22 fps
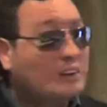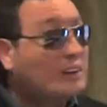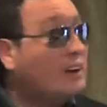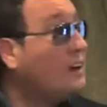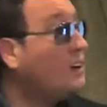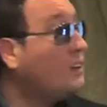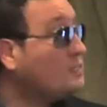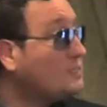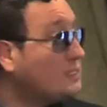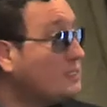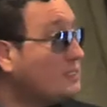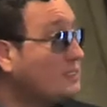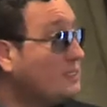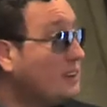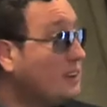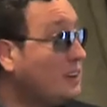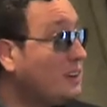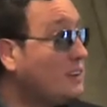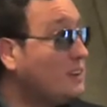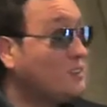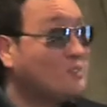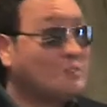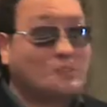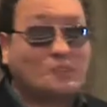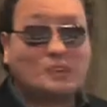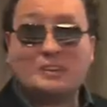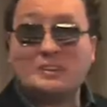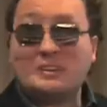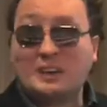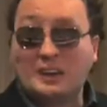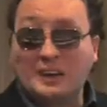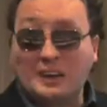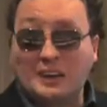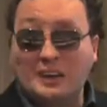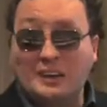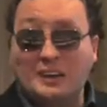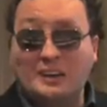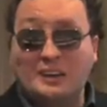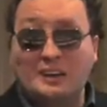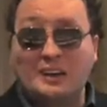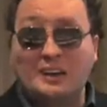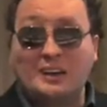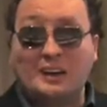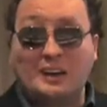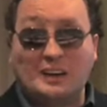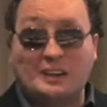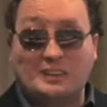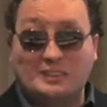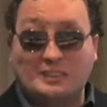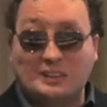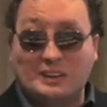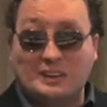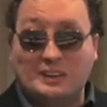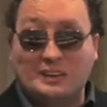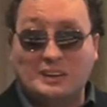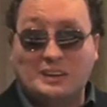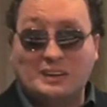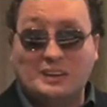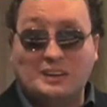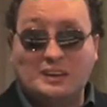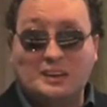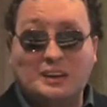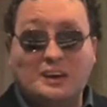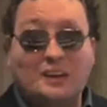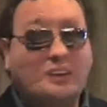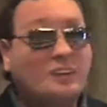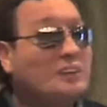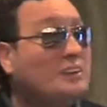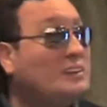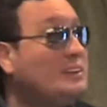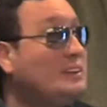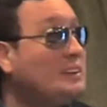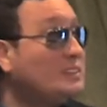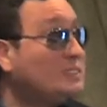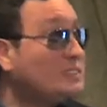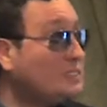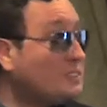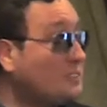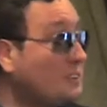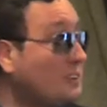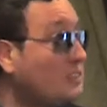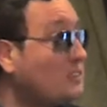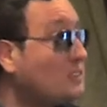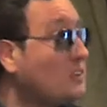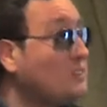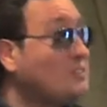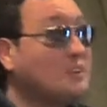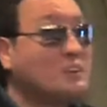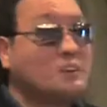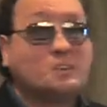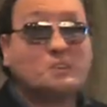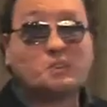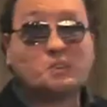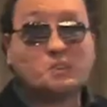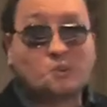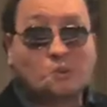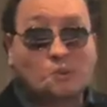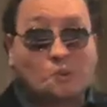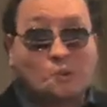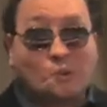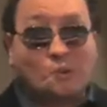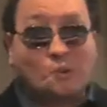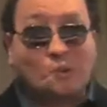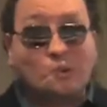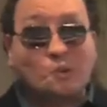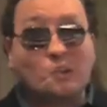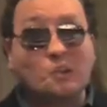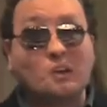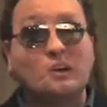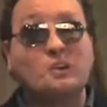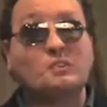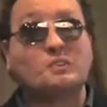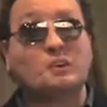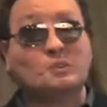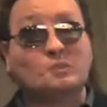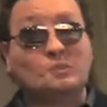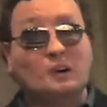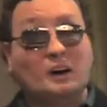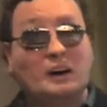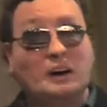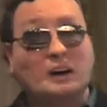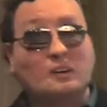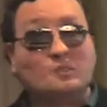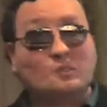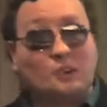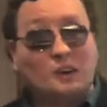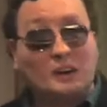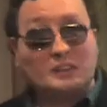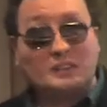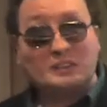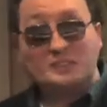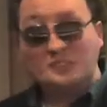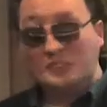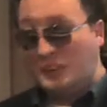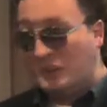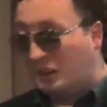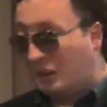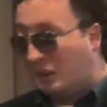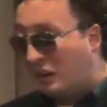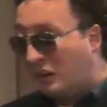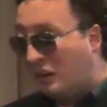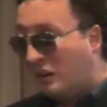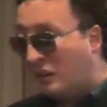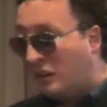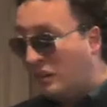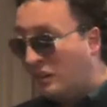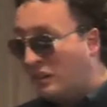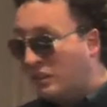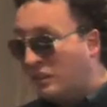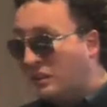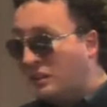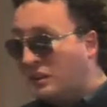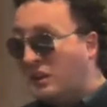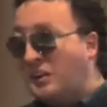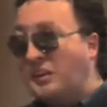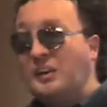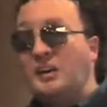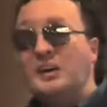helps me retain an identity, gives me some control over what I want to be called.